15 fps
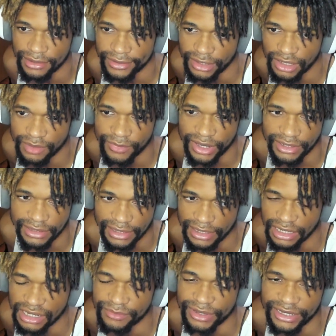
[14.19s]
Everybody, not
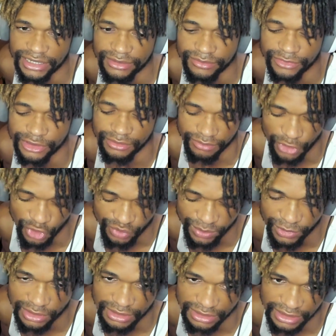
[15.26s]
everybody, but most
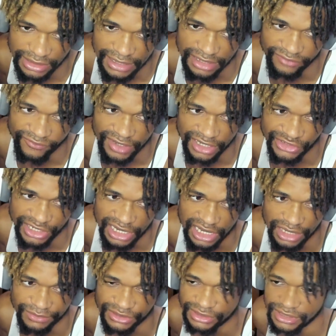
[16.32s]
people love their 9-to-5
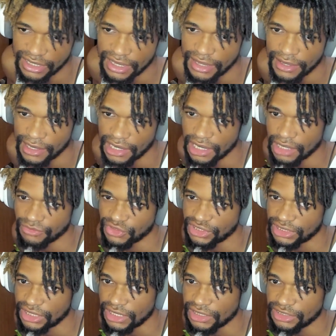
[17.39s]
jobs. I'm just
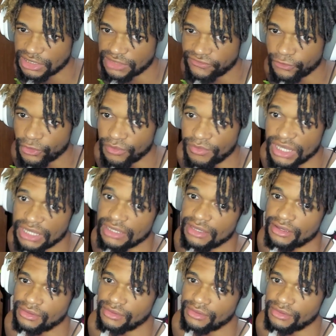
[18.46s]
saying this is for me